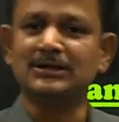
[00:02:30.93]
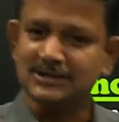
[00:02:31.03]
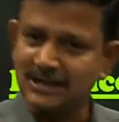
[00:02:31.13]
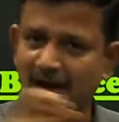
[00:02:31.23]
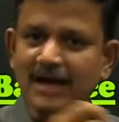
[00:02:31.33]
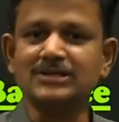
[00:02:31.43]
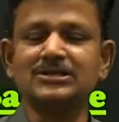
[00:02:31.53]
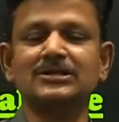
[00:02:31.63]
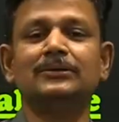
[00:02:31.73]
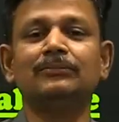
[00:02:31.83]

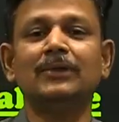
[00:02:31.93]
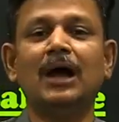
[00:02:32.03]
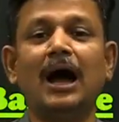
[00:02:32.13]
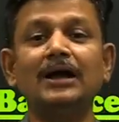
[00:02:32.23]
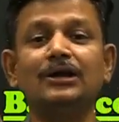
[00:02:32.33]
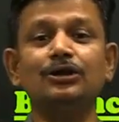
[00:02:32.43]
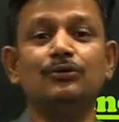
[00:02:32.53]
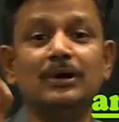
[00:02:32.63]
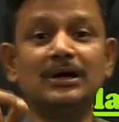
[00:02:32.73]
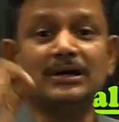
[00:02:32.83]
charged, and
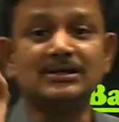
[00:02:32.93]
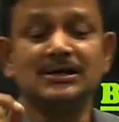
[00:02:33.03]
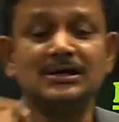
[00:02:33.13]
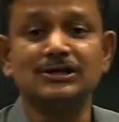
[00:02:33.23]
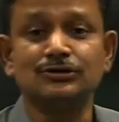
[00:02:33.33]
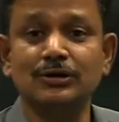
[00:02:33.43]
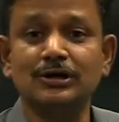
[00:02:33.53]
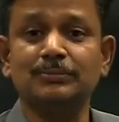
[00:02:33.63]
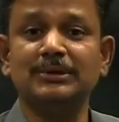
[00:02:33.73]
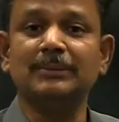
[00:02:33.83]
your result is going
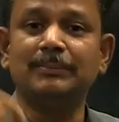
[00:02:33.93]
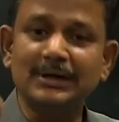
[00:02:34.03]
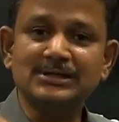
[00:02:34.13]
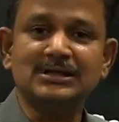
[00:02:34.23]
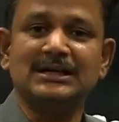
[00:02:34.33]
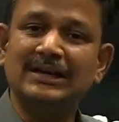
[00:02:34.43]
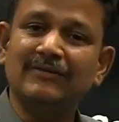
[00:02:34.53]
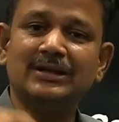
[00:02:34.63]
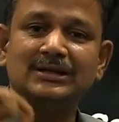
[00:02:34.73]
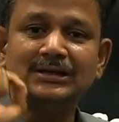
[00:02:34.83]
to be the best
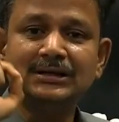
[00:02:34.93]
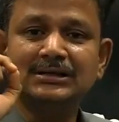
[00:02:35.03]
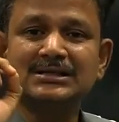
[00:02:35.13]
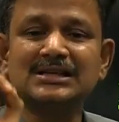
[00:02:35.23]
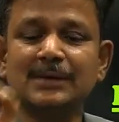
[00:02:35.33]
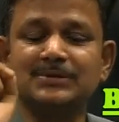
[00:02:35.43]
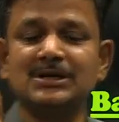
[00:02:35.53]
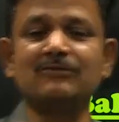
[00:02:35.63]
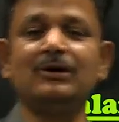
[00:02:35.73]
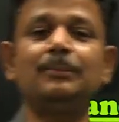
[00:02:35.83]
even in the
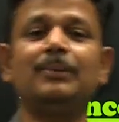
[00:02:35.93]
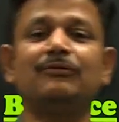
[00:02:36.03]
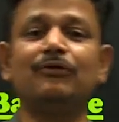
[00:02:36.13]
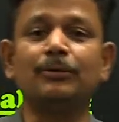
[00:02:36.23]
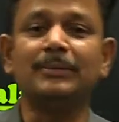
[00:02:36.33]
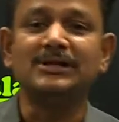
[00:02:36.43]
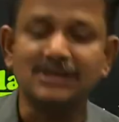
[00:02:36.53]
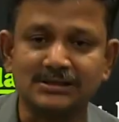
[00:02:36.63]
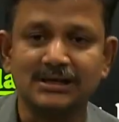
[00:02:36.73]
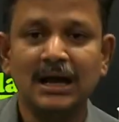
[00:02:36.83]
subsequent
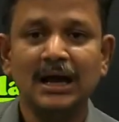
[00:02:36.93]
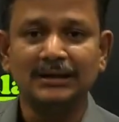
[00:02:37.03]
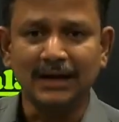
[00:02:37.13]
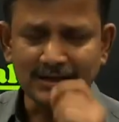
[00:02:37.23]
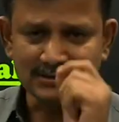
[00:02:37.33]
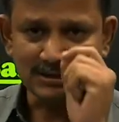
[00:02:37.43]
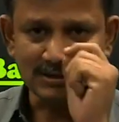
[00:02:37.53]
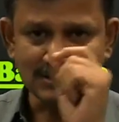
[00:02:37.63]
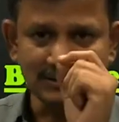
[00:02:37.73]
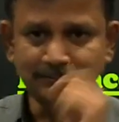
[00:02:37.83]
performances. That is the
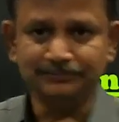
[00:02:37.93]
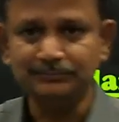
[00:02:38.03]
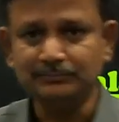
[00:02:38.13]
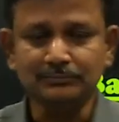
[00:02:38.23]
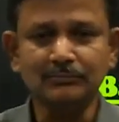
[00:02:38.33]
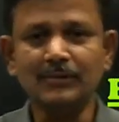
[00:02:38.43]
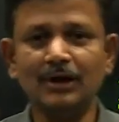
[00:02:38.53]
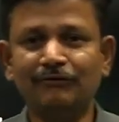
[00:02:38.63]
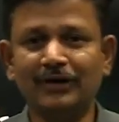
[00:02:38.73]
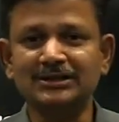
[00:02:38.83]
reason
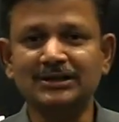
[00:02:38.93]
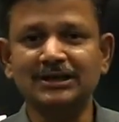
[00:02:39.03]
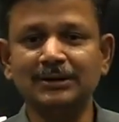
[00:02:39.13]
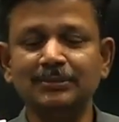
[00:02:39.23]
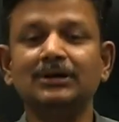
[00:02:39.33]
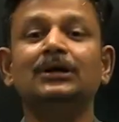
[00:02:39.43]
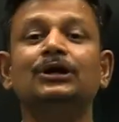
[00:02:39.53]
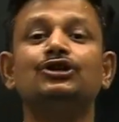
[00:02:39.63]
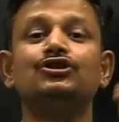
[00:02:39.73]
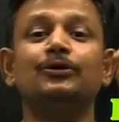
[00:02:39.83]
first attempt
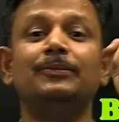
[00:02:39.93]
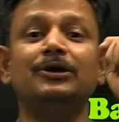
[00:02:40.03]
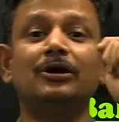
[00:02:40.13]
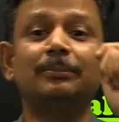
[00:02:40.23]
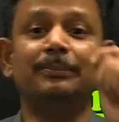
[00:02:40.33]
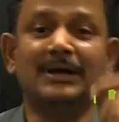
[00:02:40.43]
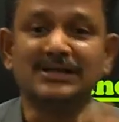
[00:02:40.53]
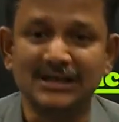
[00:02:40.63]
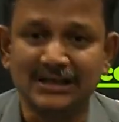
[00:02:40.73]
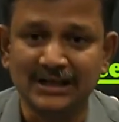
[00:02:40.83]
should be your
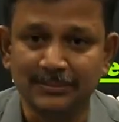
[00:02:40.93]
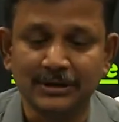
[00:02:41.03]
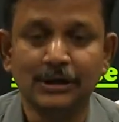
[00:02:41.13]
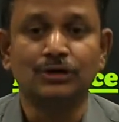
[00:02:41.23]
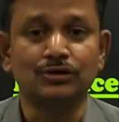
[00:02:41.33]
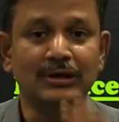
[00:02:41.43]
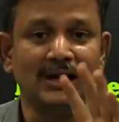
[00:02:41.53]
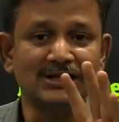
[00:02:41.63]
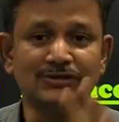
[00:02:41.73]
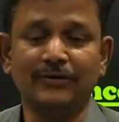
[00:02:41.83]
best attempt. So,
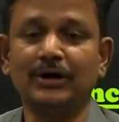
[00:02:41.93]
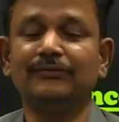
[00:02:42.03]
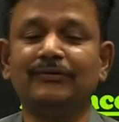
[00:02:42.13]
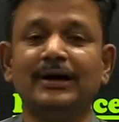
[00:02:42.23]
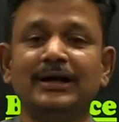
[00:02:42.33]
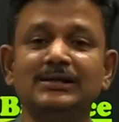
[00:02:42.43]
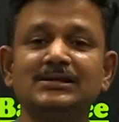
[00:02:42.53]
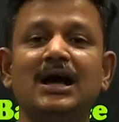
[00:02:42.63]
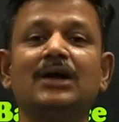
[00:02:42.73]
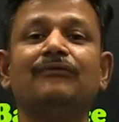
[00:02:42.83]
next 45 days
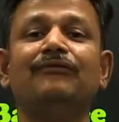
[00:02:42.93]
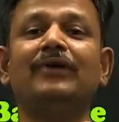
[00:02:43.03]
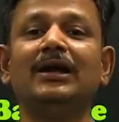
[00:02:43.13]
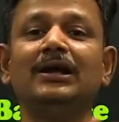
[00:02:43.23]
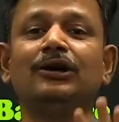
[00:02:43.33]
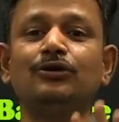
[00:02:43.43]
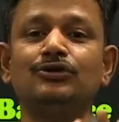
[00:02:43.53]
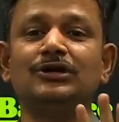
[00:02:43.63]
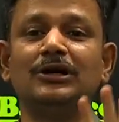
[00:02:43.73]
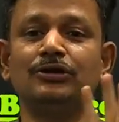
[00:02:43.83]
are very
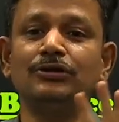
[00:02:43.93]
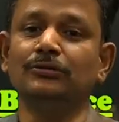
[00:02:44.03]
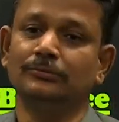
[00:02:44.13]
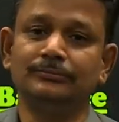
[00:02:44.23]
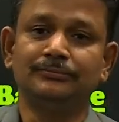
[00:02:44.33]
crucial to you.